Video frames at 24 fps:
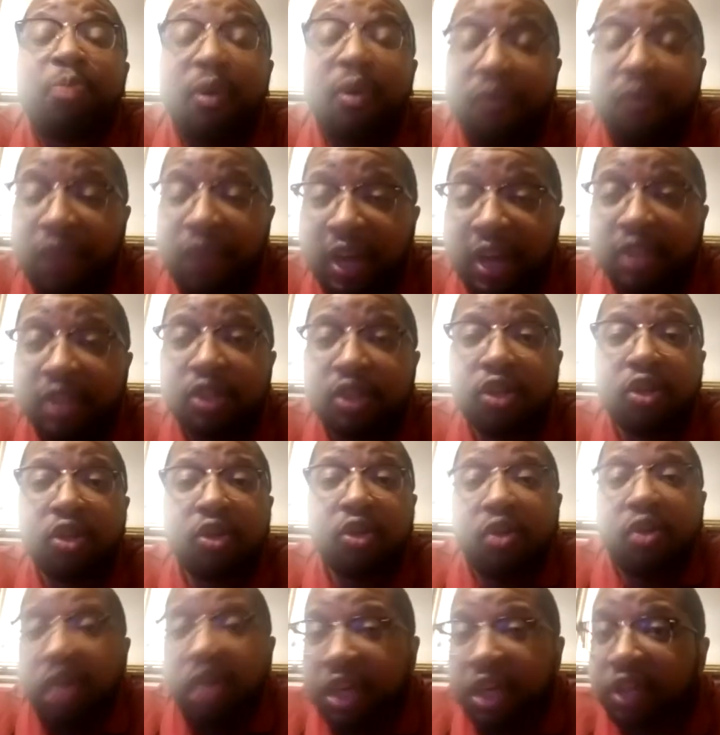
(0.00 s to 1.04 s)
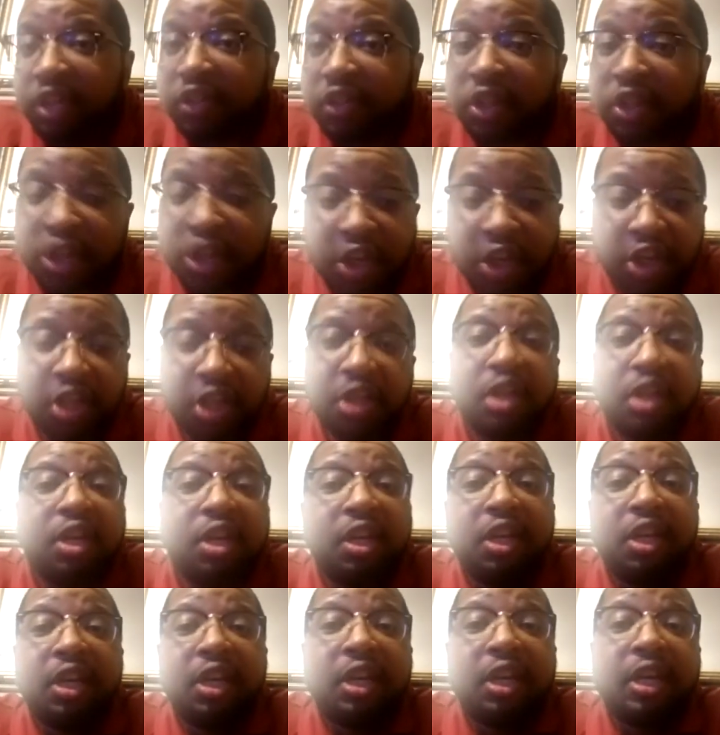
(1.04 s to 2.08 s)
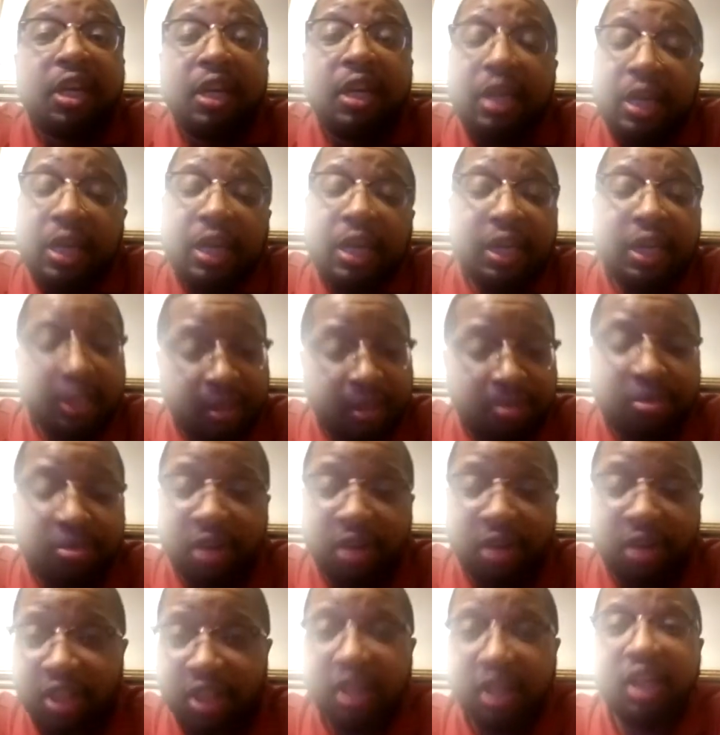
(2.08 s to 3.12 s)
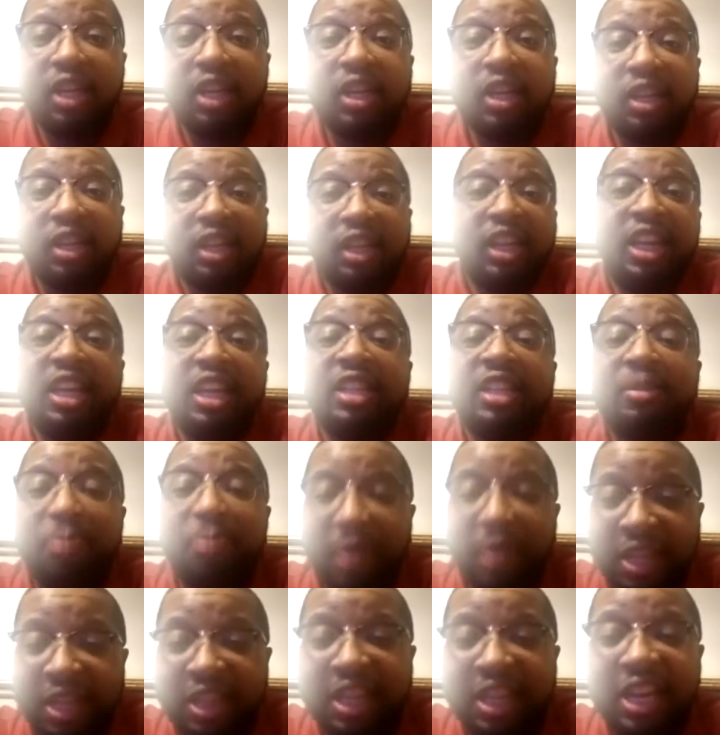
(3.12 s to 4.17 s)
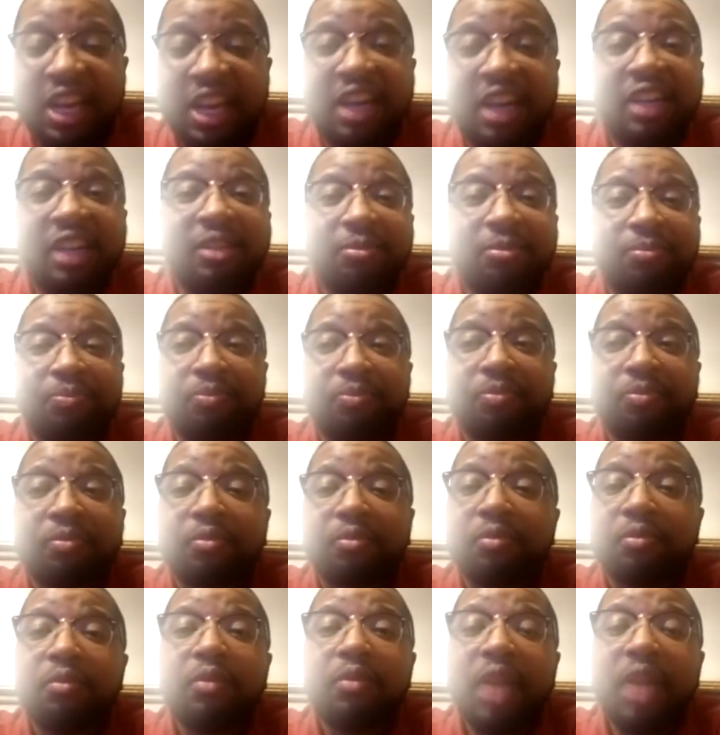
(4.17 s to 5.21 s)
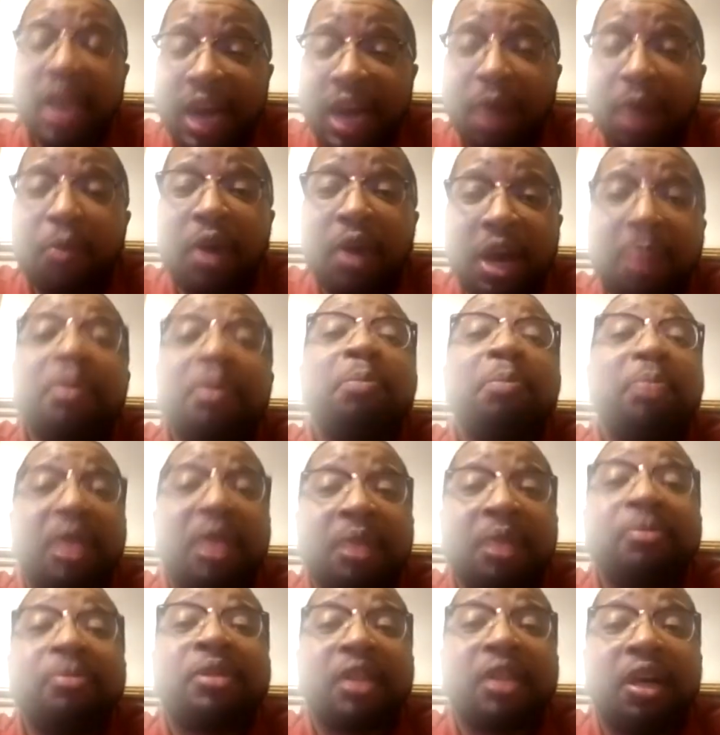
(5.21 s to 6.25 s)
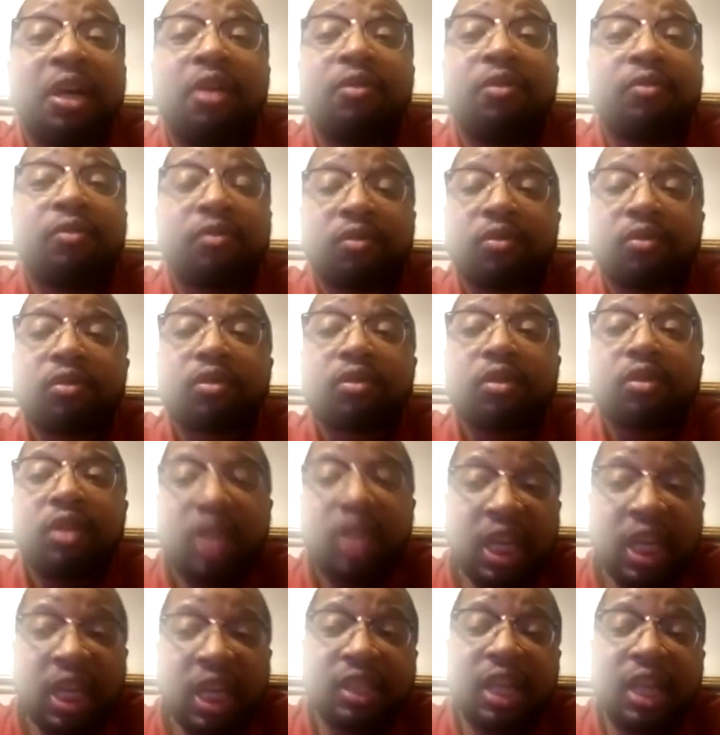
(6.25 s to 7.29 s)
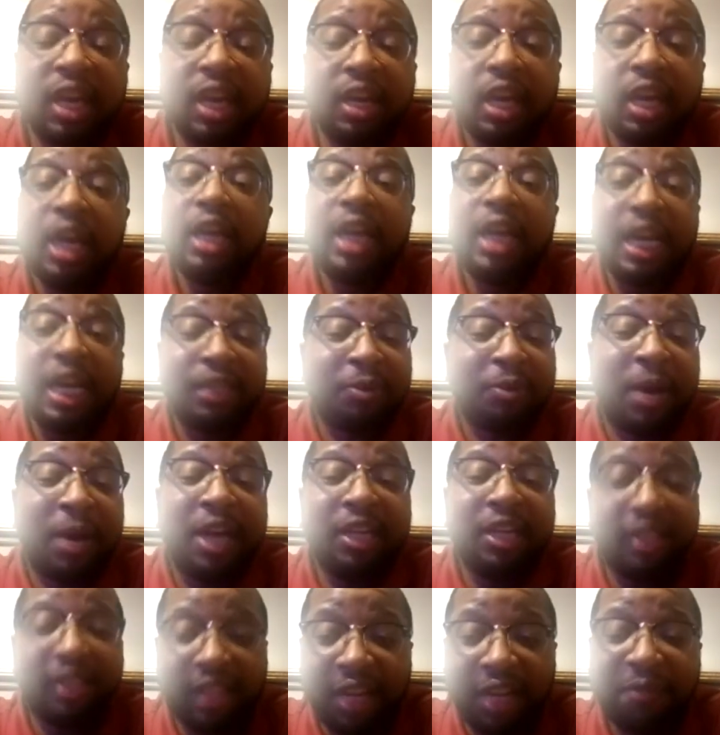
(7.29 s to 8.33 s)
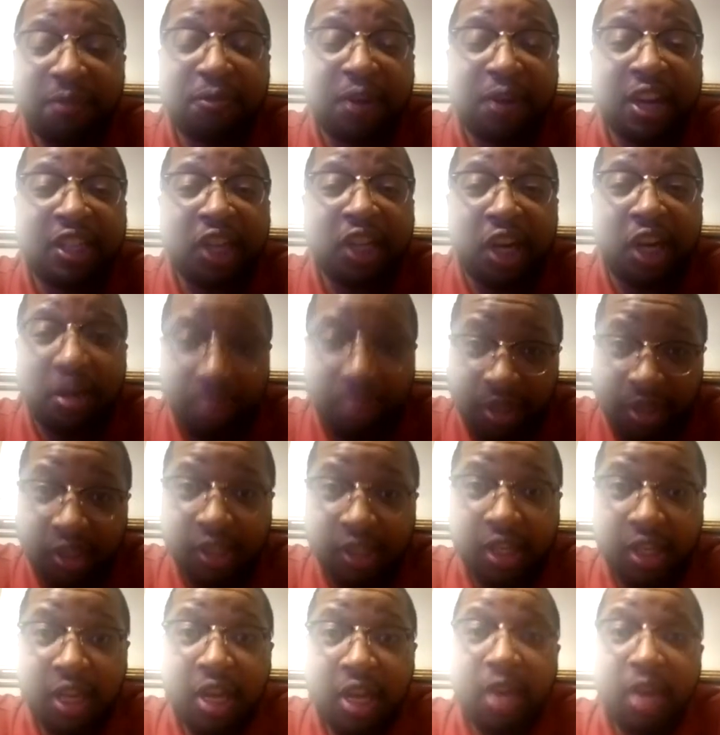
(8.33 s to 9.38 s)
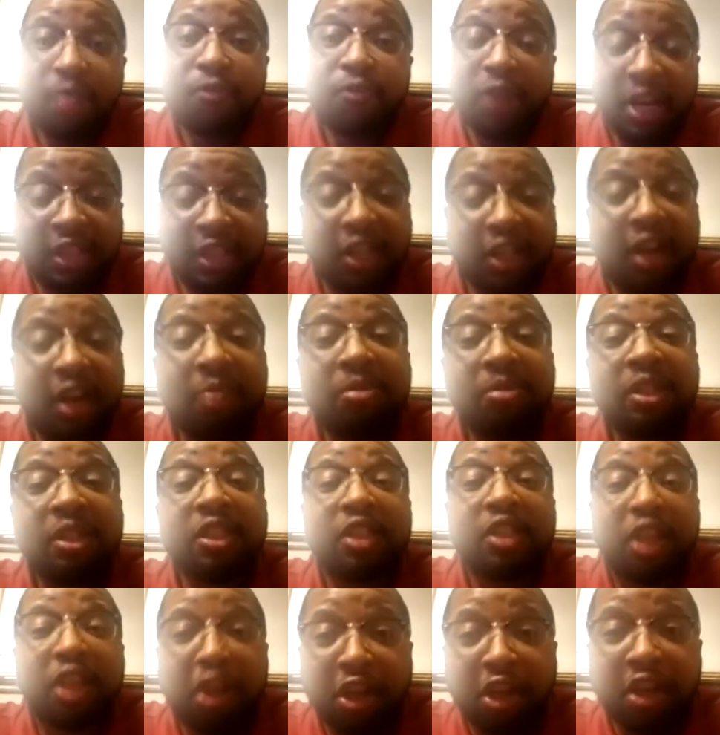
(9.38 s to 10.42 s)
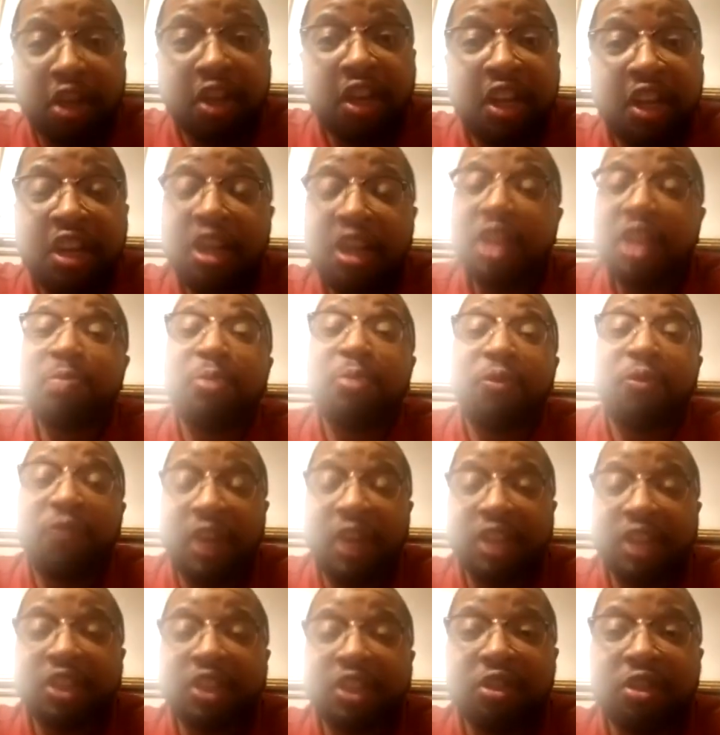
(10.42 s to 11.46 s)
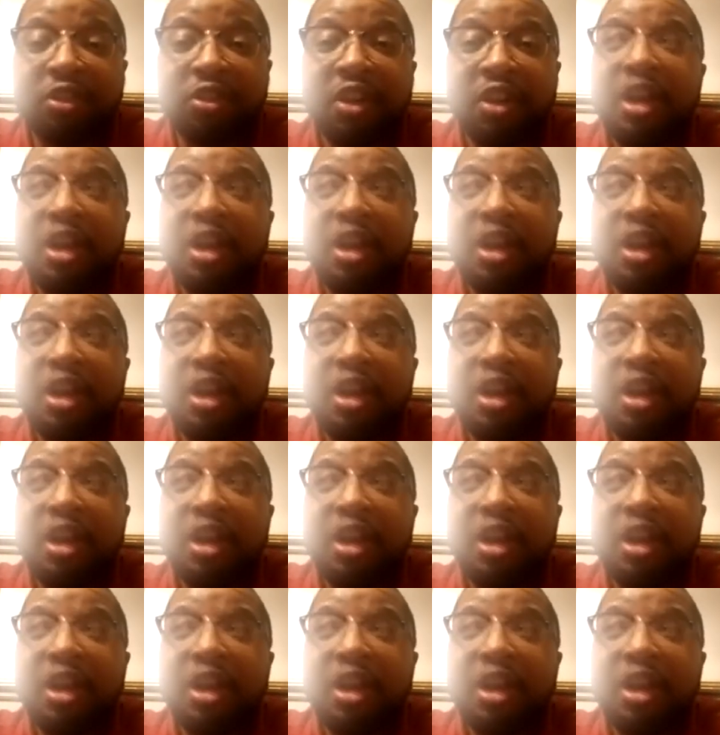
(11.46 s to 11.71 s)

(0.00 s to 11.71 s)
He's professional. He's good. He's a brother. He's been there. And I want him to be himself. It's like, that's why I didn't say Frank Thomas. Frank Thomas is good. He's professional.